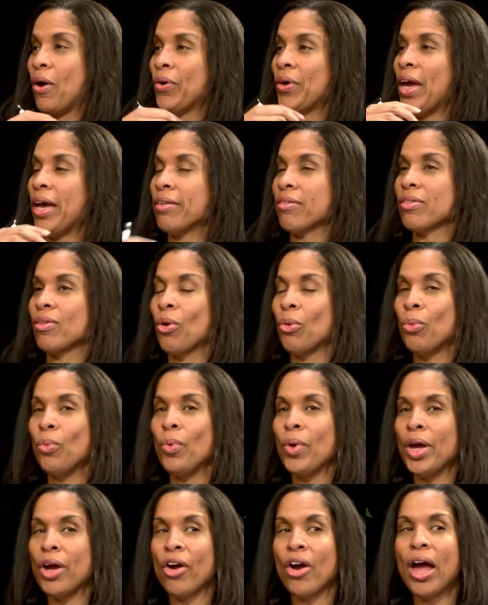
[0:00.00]
Okay, so
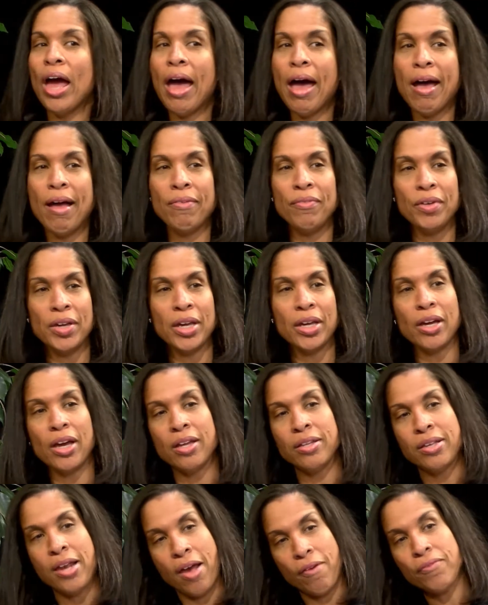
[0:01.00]
we're having a
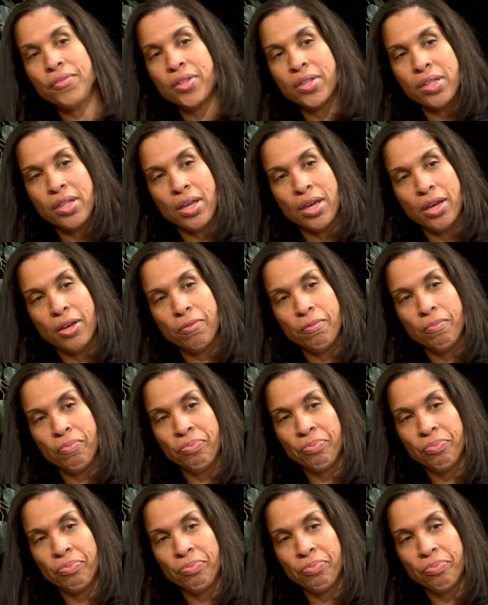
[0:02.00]
deficit